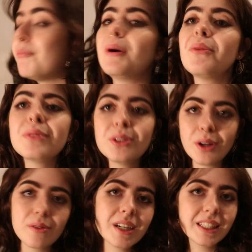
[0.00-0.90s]
But you
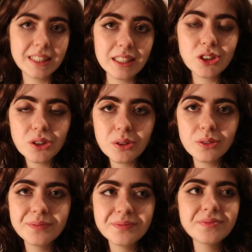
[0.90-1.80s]
know what I did
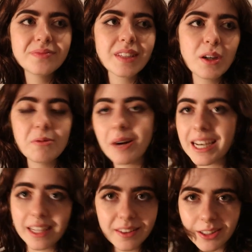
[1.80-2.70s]
do?
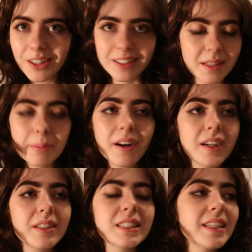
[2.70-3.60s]
While I thought the
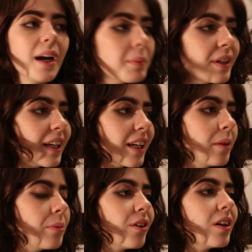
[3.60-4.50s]
party isn't happening
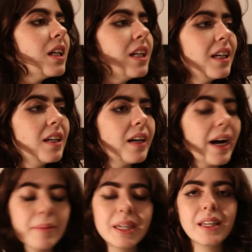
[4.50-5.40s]
anymore,
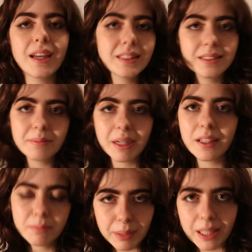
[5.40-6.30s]
I made, I did
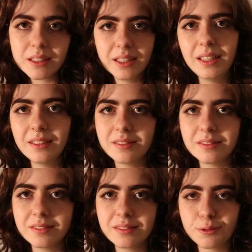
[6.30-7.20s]
my balcony
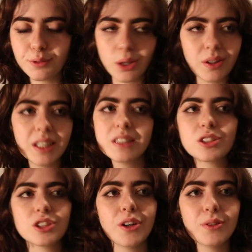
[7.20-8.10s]
floor.
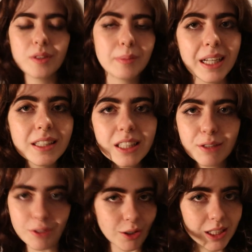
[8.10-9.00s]
So the
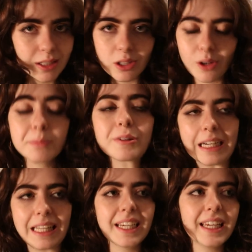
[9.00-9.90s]
balcony floor is all
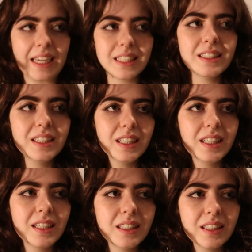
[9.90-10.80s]
pretty again.
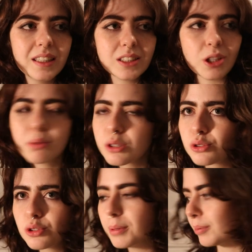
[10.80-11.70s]
So I was
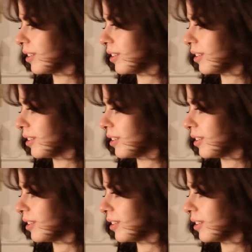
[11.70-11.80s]
super